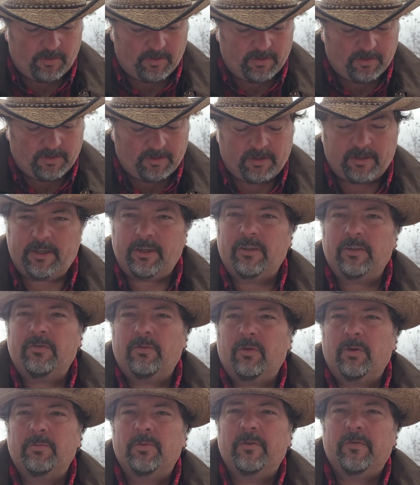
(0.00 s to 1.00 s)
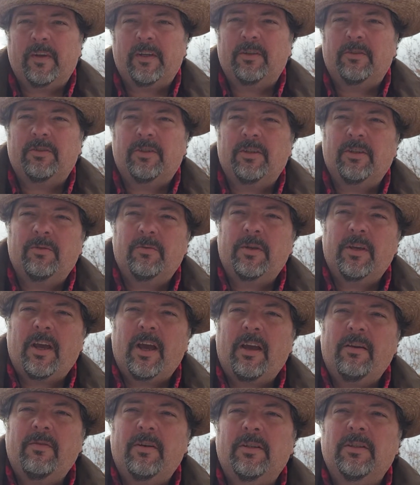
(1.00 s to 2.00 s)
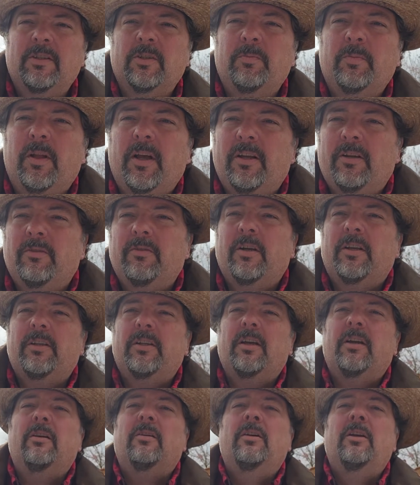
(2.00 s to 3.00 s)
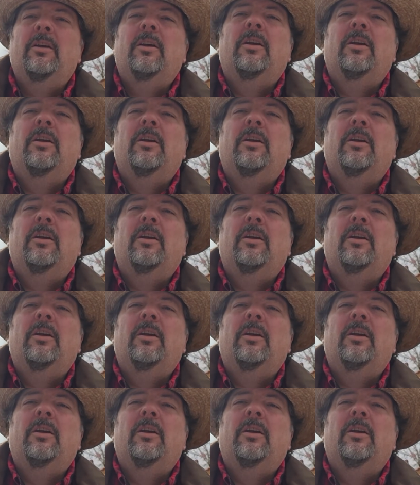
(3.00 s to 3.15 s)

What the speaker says: one of the cleanest forms of energy that we have on this planet right now.